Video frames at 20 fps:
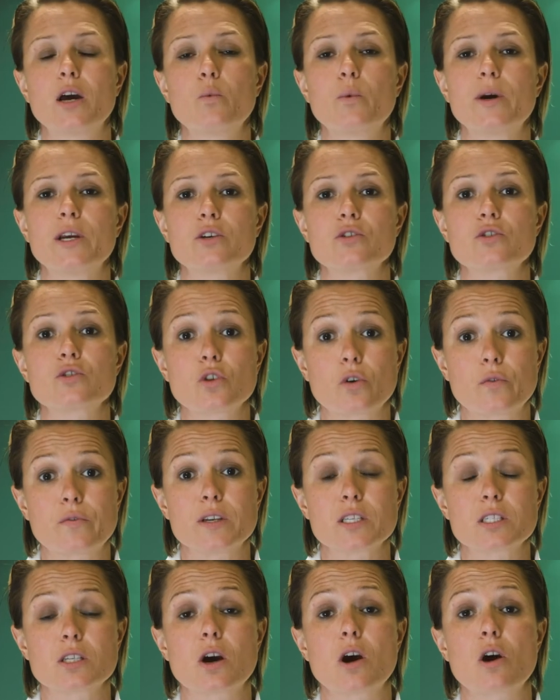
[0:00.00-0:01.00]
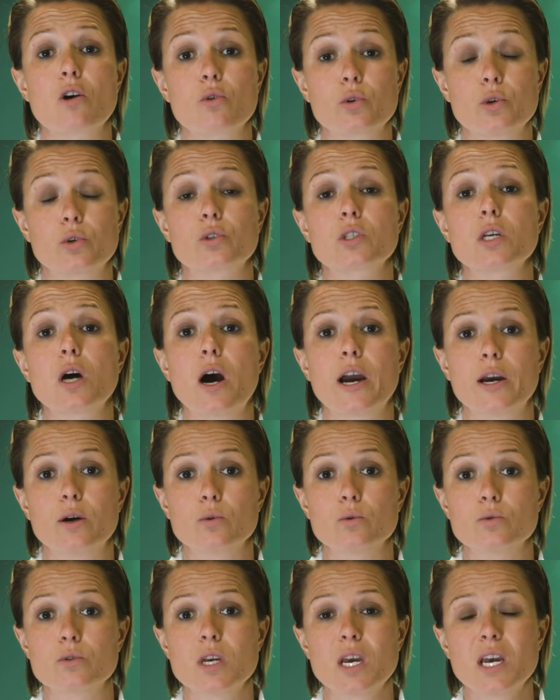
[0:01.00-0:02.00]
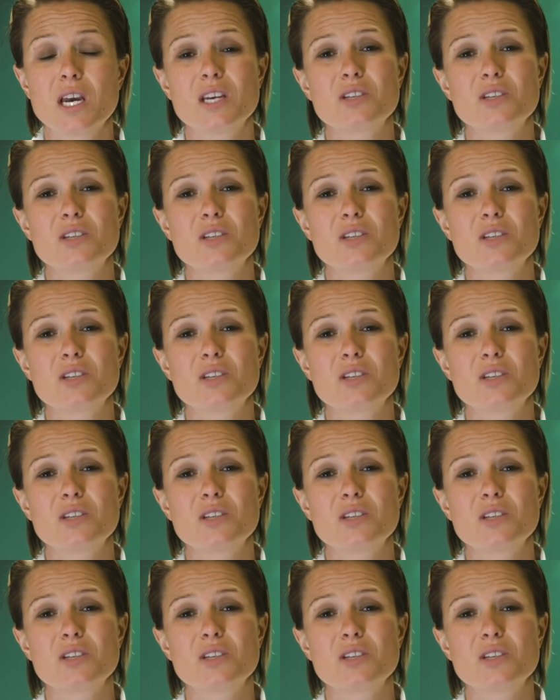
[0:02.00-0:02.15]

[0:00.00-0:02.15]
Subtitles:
up where your soffits are or your tiles.